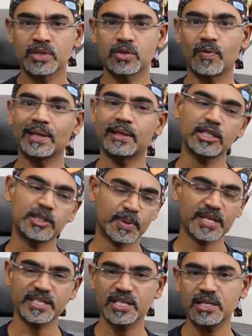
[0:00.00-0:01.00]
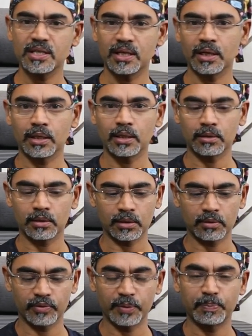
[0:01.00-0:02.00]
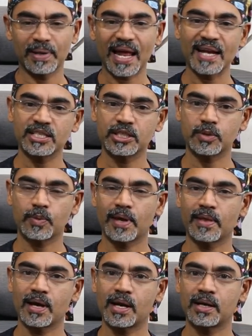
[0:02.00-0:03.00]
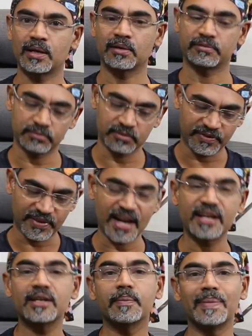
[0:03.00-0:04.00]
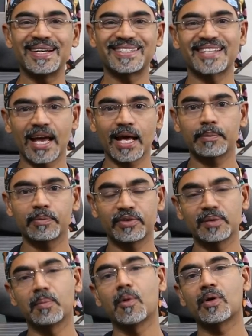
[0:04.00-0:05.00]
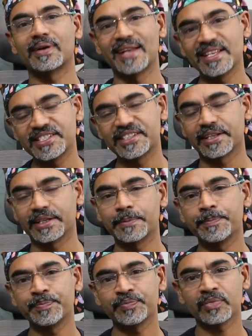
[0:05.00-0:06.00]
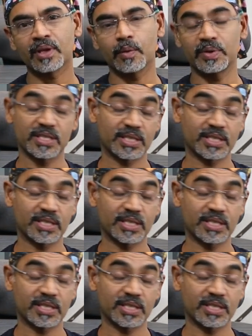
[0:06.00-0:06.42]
This patient, we plan such a way that front mid scalp with more density, which